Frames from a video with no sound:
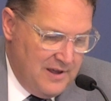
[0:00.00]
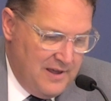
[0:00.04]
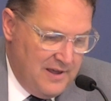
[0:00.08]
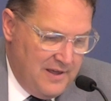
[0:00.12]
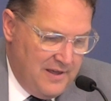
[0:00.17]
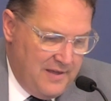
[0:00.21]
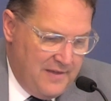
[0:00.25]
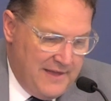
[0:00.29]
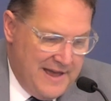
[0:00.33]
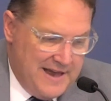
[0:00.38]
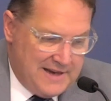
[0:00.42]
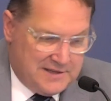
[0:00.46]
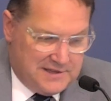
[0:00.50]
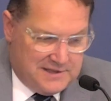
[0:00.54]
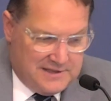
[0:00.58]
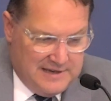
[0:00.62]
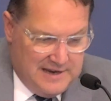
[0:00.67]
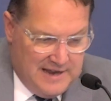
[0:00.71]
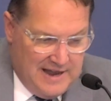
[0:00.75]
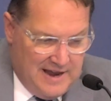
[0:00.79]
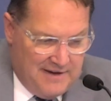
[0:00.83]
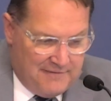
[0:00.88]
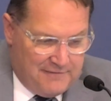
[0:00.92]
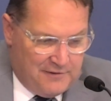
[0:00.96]
that's
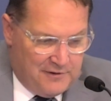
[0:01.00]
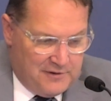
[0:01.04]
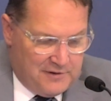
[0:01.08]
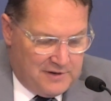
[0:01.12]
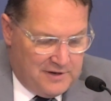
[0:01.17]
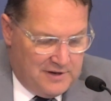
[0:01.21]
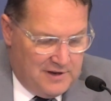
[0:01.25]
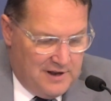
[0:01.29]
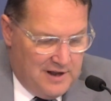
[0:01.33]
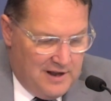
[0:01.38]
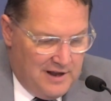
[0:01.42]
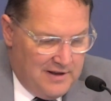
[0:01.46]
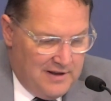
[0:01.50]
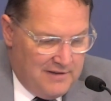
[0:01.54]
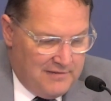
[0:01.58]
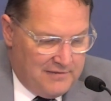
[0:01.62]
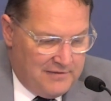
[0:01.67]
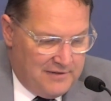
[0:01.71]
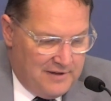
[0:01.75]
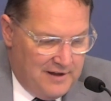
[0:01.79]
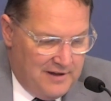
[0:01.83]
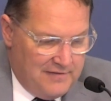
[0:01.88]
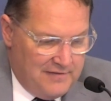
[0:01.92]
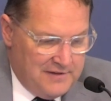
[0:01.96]
the effort
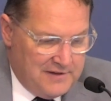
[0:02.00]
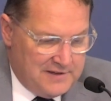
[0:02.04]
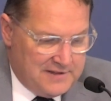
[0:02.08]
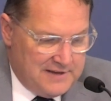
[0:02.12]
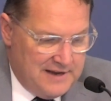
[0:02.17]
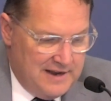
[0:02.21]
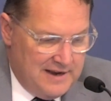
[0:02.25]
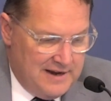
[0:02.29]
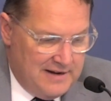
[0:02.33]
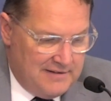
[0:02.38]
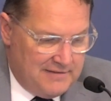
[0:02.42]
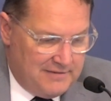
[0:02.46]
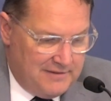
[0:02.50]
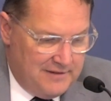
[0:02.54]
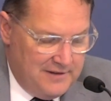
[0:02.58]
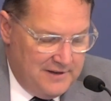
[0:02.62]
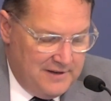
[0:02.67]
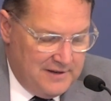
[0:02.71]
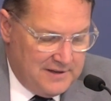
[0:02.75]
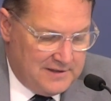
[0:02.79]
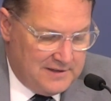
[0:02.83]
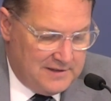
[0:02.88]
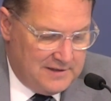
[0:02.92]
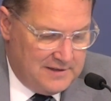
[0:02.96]
of
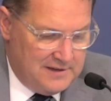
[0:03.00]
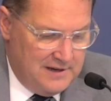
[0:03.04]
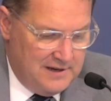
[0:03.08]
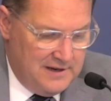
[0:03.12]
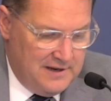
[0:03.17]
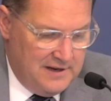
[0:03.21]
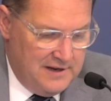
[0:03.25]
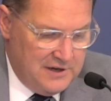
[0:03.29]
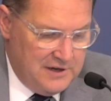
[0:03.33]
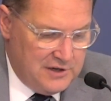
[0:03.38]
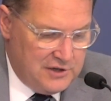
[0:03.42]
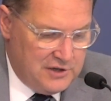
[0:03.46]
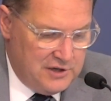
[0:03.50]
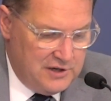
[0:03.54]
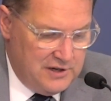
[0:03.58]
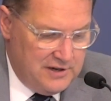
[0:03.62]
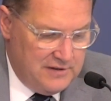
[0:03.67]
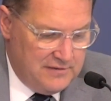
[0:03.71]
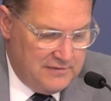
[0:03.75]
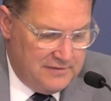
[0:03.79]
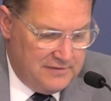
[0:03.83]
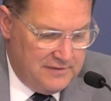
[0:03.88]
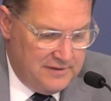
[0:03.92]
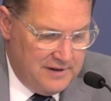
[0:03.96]
this
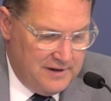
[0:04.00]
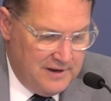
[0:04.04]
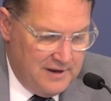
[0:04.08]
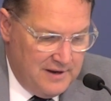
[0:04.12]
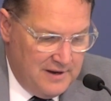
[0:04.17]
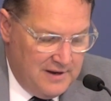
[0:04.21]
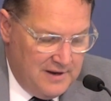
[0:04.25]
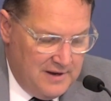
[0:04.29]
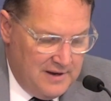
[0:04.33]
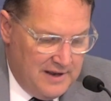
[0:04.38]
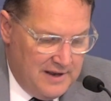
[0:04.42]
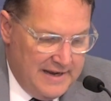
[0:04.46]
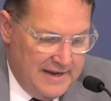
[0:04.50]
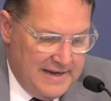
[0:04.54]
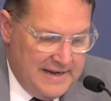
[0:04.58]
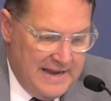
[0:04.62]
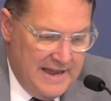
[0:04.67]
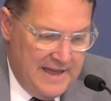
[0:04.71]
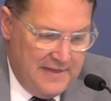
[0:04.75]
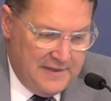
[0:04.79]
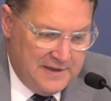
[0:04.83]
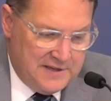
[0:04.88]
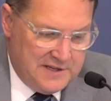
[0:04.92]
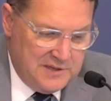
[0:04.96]
initiative.
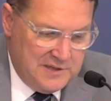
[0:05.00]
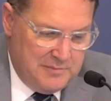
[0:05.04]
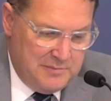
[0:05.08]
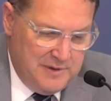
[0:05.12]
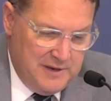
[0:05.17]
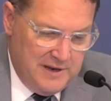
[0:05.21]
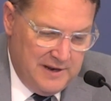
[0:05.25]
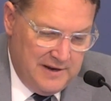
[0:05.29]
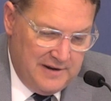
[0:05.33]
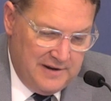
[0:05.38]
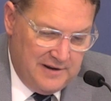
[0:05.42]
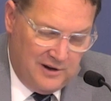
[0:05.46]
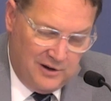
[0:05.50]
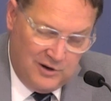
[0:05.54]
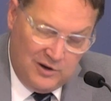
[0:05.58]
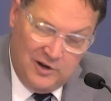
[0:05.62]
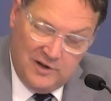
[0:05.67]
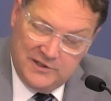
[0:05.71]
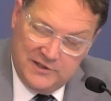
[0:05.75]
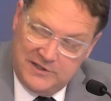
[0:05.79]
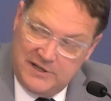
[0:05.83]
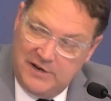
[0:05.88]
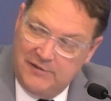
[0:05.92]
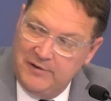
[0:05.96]
Again, this has been, I'll call
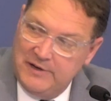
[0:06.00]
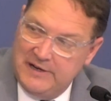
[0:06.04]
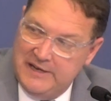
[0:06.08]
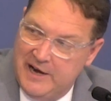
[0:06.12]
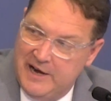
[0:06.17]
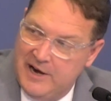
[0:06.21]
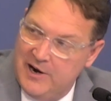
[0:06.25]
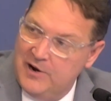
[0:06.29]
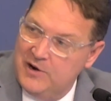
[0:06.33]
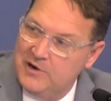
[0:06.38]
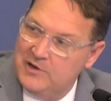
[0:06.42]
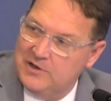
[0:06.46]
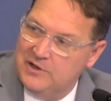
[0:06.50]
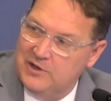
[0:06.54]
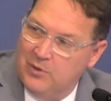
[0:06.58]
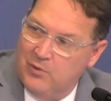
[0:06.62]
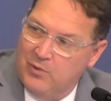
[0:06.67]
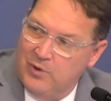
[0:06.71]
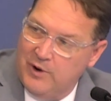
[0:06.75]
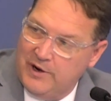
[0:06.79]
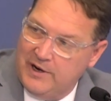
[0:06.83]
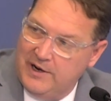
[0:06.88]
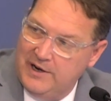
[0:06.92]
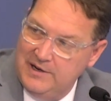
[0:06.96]
it several years in the
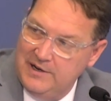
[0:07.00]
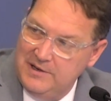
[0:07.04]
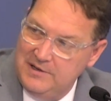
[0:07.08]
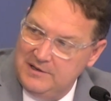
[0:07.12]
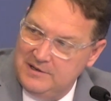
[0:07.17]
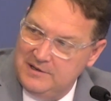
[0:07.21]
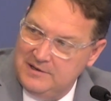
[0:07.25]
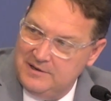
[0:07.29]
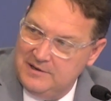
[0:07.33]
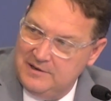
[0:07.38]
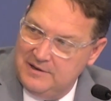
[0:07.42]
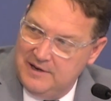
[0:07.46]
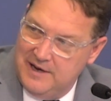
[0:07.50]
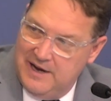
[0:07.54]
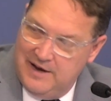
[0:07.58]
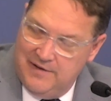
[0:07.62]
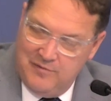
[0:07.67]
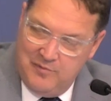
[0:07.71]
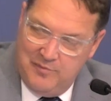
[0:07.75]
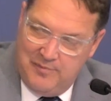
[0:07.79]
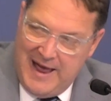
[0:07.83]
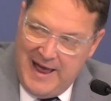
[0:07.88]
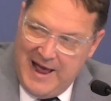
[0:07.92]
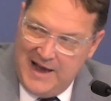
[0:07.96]
workings,
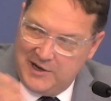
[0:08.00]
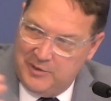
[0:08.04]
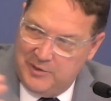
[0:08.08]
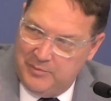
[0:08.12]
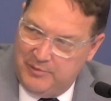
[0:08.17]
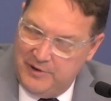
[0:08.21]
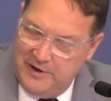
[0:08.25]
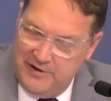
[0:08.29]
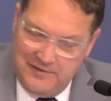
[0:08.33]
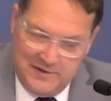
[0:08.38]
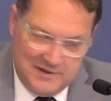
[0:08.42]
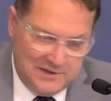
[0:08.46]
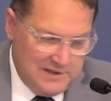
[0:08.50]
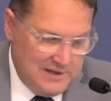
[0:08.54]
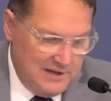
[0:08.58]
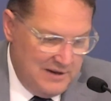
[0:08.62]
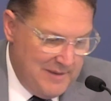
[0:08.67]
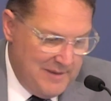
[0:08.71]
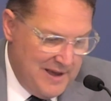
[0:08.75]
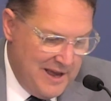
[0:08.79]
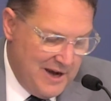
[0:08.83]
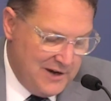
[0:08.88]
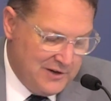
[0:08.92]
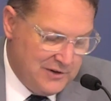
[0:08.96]
even back to previous city
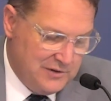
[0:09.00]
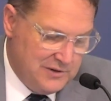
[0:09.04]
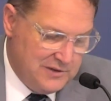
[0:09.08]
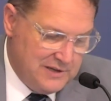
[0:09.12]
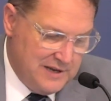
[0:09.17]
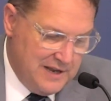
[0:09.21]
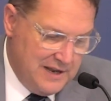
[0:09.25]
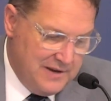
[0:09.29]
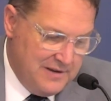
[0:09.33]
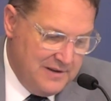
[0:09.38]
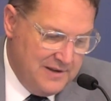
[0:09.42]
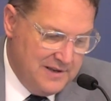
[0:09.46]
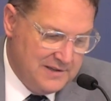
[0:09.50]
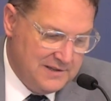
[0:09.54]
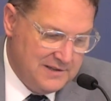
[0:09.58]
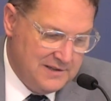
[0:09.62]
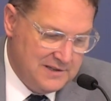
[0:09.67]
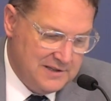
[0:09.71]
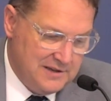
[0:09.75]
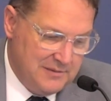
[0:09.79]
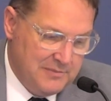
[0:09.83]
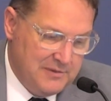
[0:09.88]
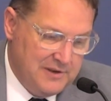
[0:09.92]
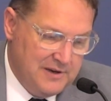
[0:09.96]
managers said this is
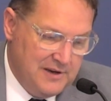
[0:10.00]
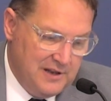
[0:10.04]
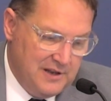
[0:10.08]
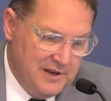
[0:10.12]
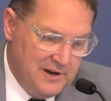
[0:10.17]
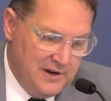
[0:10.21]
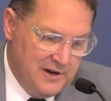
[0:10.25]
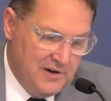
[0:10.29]
something in the near